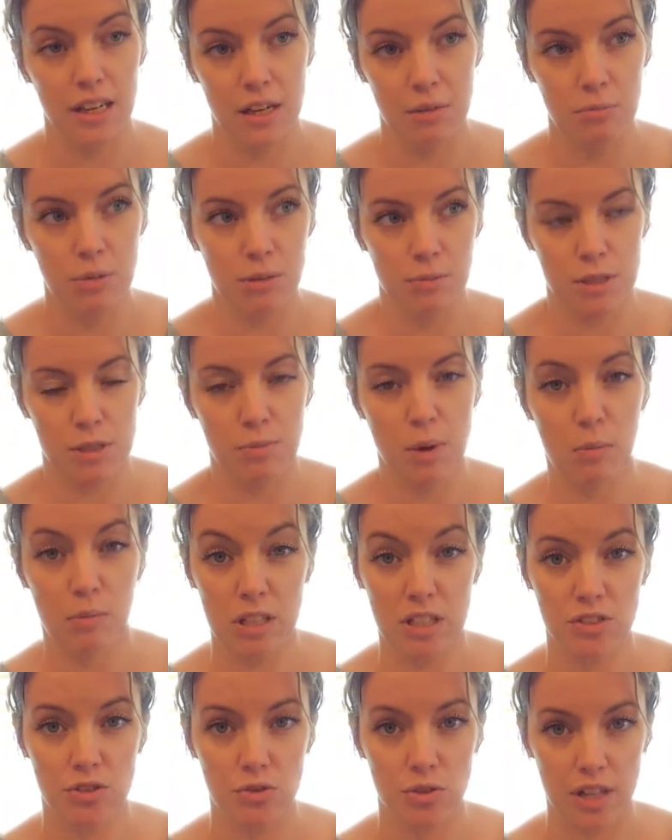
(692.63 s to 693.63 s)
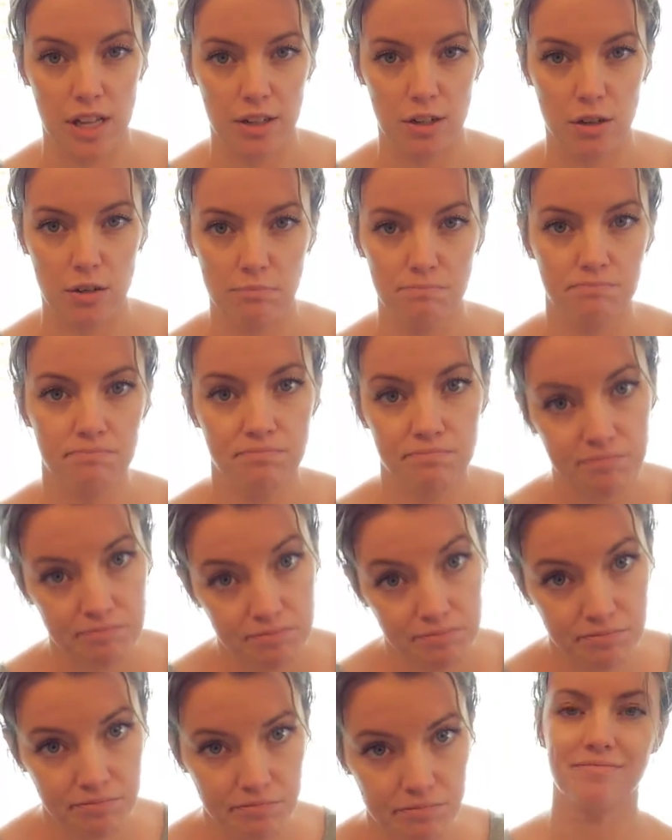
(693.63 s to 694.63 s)
pretty much public school at home.
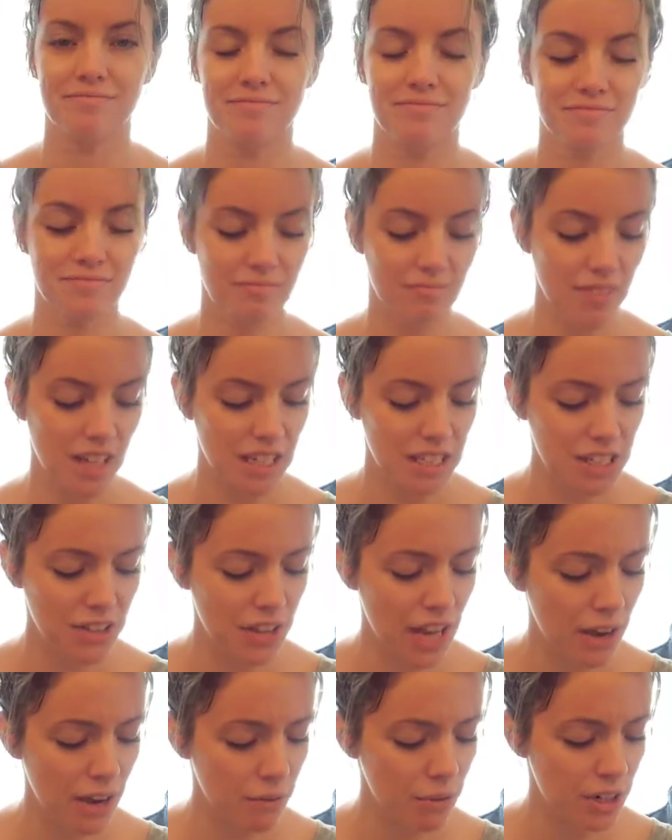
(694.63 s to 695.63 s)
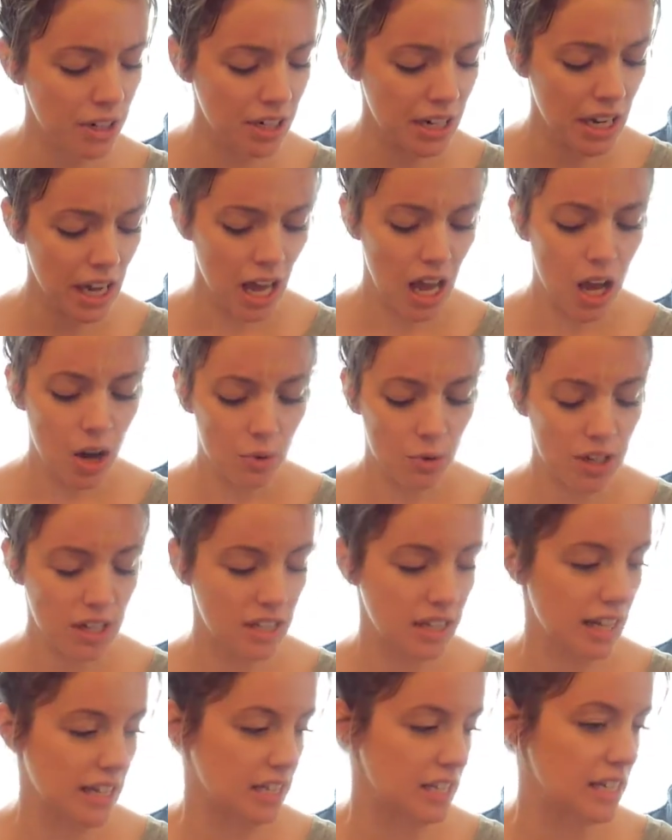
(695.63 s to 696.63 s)
So yeah, we're
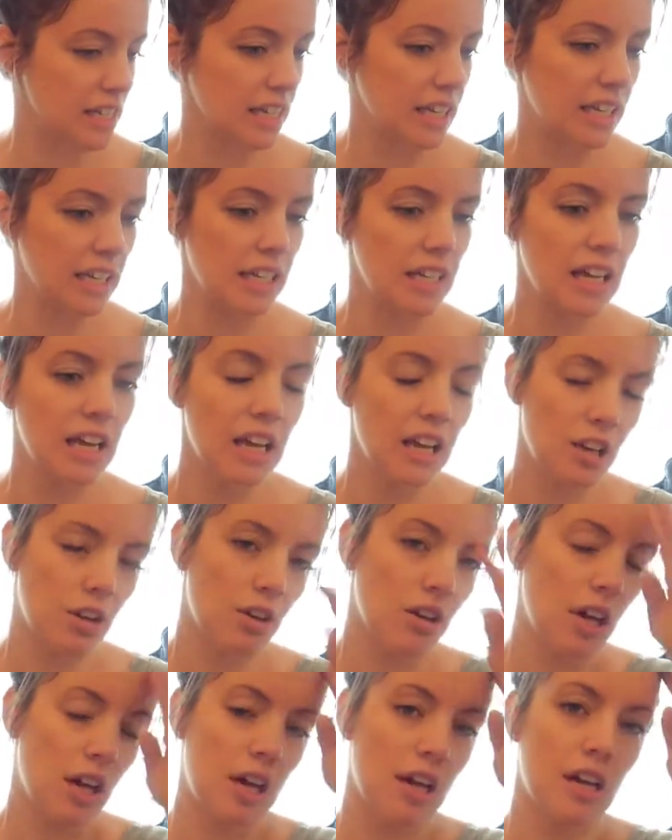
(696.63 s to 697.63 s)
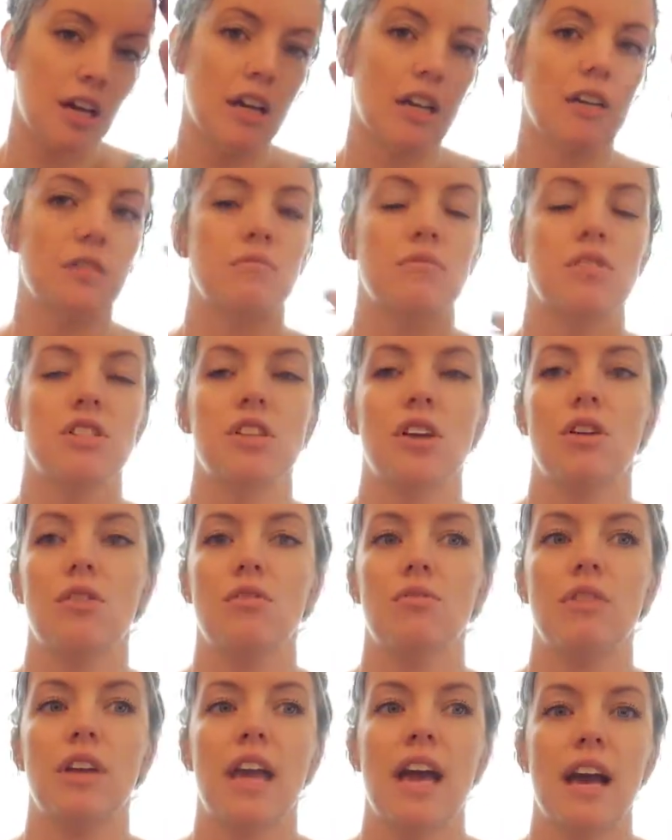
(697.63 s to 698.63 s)
eclectic, and so
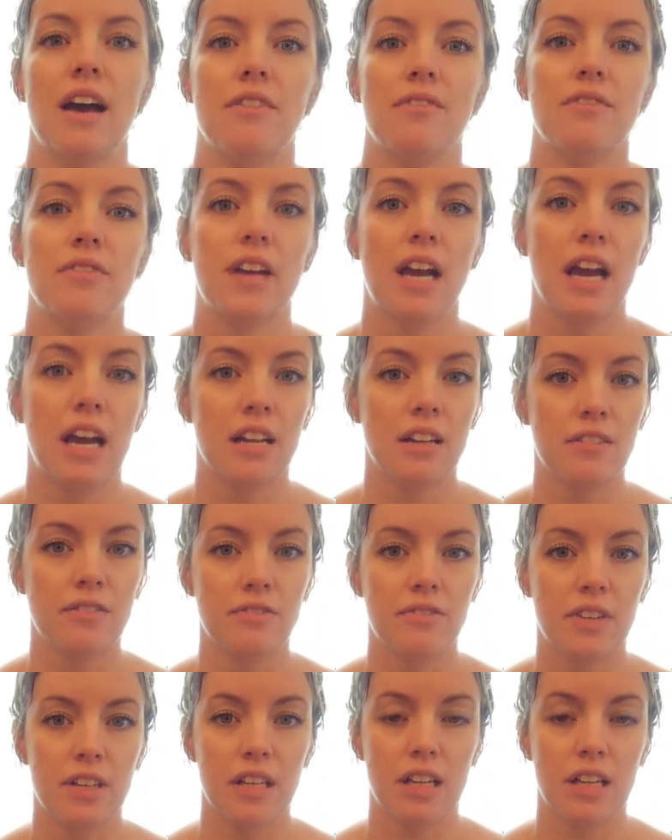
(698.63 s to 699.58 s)
we have kind of